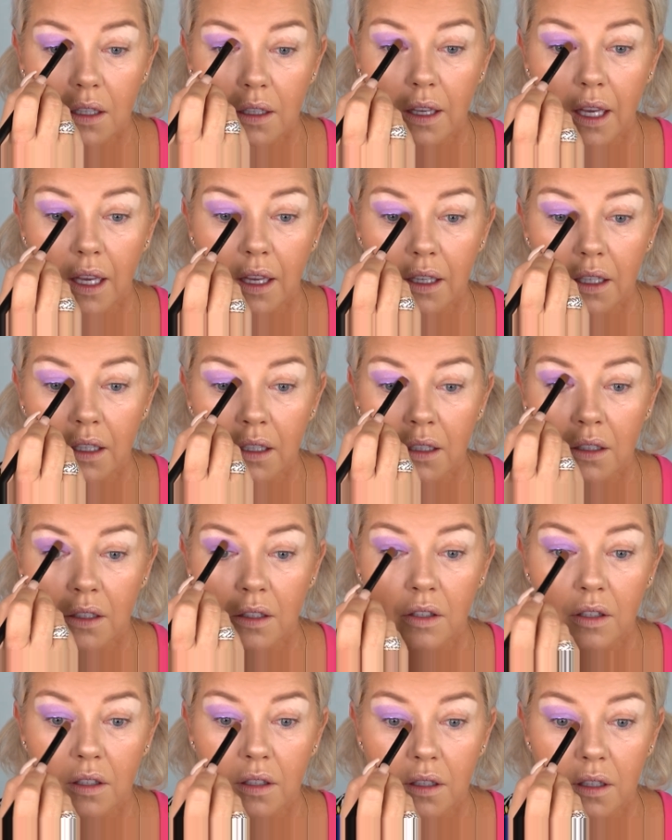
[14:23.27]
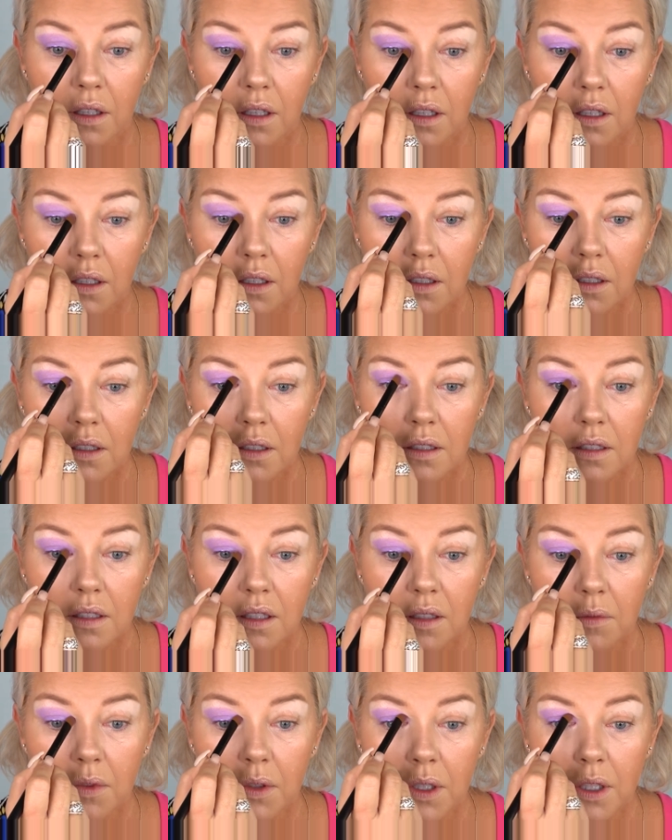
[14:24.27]
How can it not? So
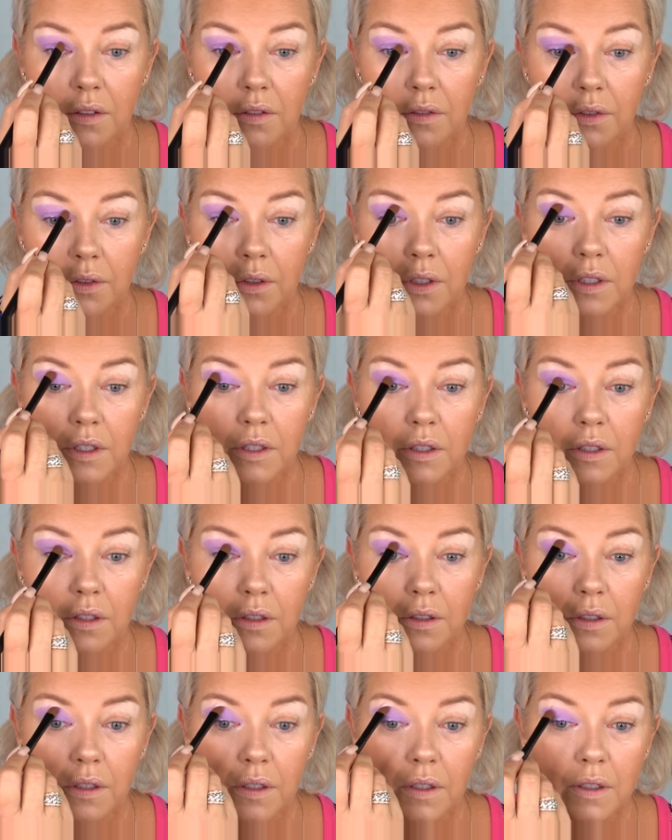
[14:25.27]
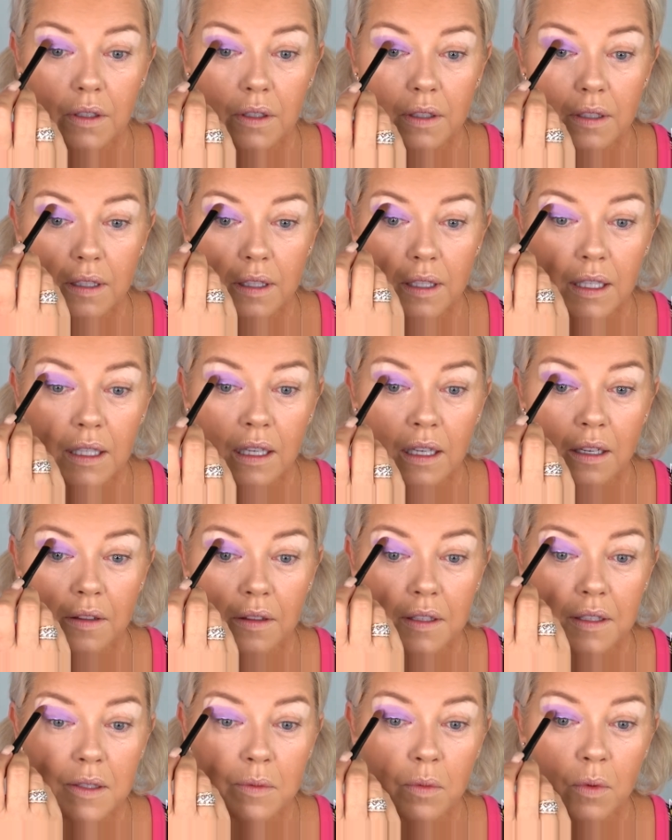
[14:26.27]
I'm looking forward to seeing how
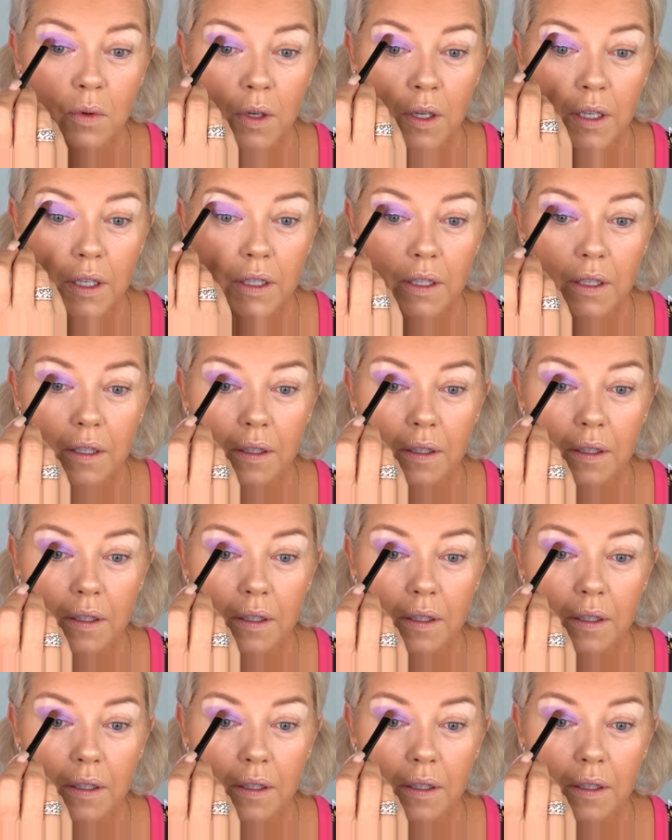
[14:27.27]
these work.